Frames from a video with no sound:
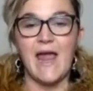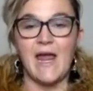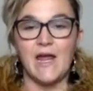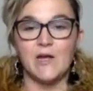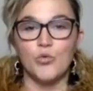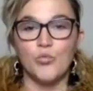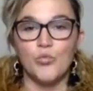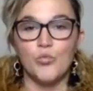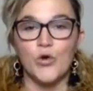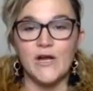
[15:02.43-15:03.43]
and
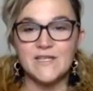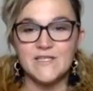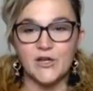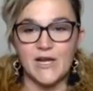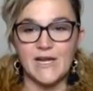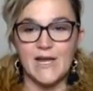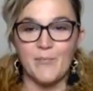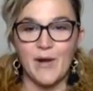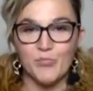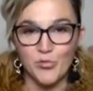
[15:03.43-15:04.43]
we're integrating
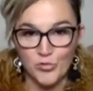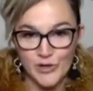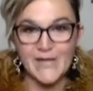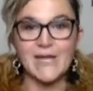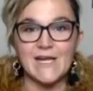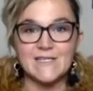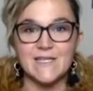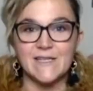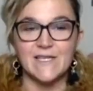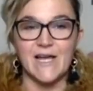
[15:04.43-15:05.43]
it by bringing it
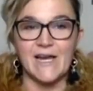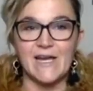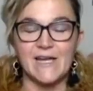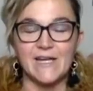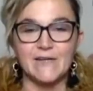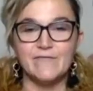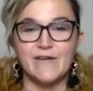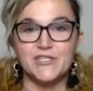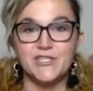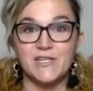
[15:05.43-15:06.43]
to the light. And
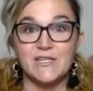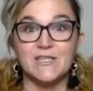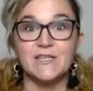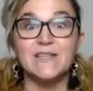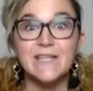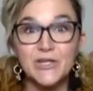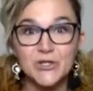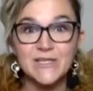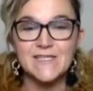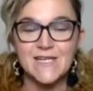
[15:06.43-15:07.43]
confession
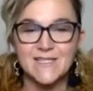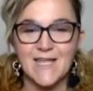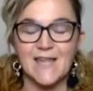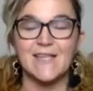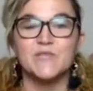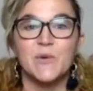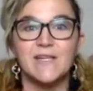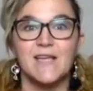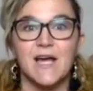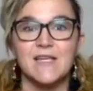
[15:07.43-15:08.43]
literally does that. That's
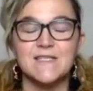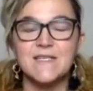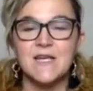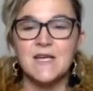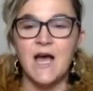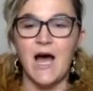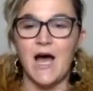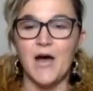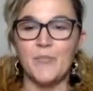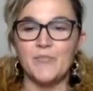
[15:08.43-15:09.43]
what it does.
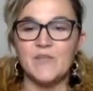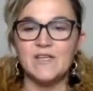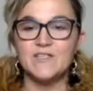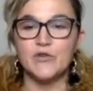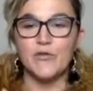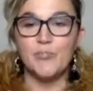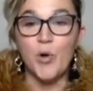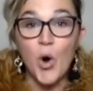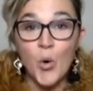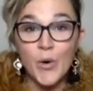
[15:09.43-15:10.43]
So the
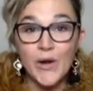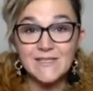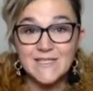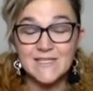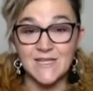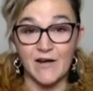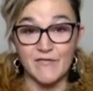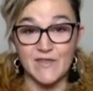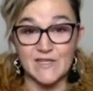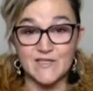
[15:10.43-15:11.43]
point
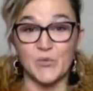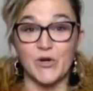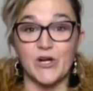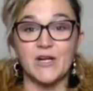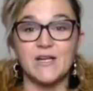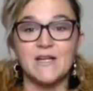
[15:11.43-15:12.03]
of this work